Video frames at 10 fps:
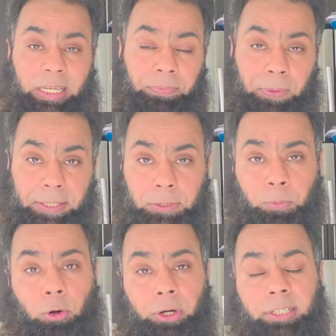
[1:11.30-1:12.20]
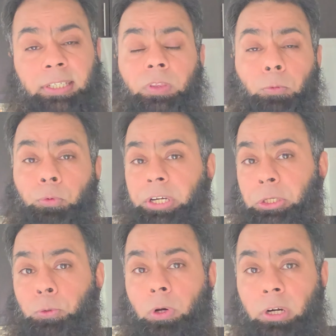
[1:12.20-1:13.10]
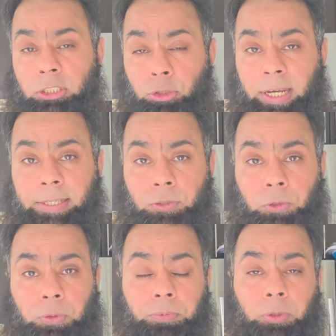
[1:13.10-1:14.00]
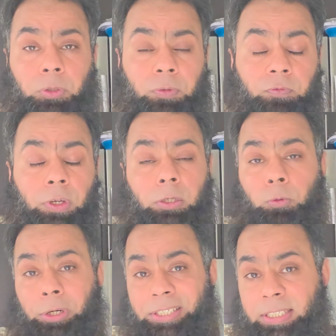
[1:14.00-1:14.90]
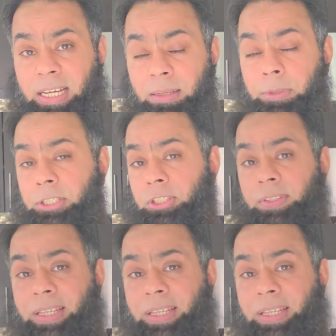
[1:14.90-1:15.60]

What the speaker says: in this part where you are trying to prove or establish and